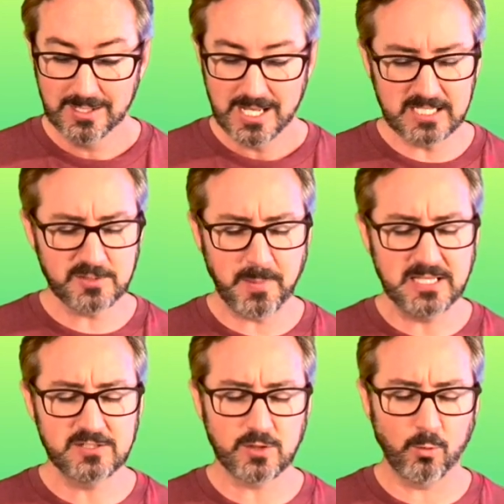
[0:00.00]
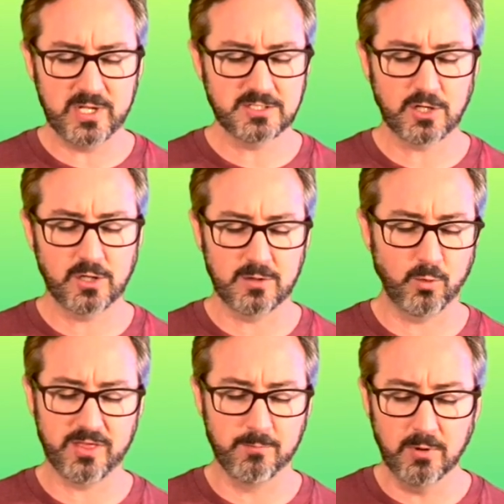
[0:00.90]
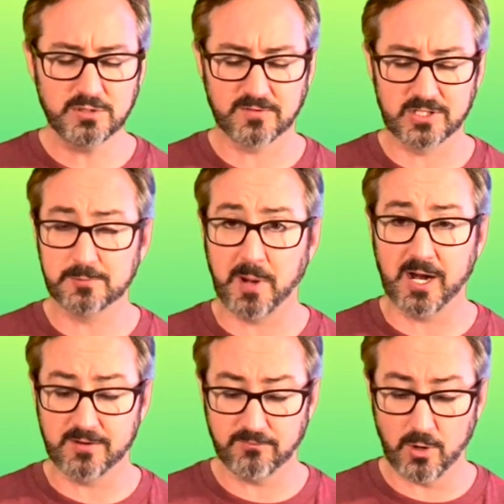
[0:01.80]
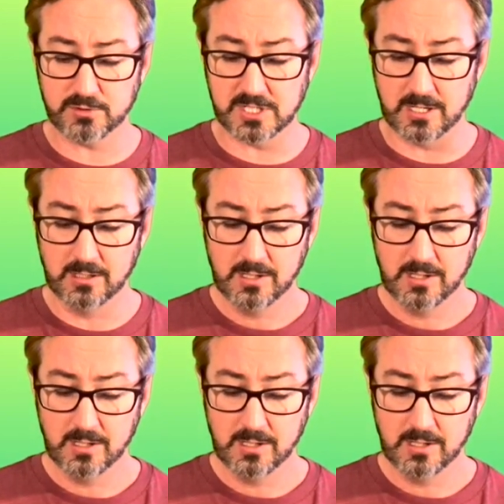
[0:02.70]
It spends the winter with most of its body frozen.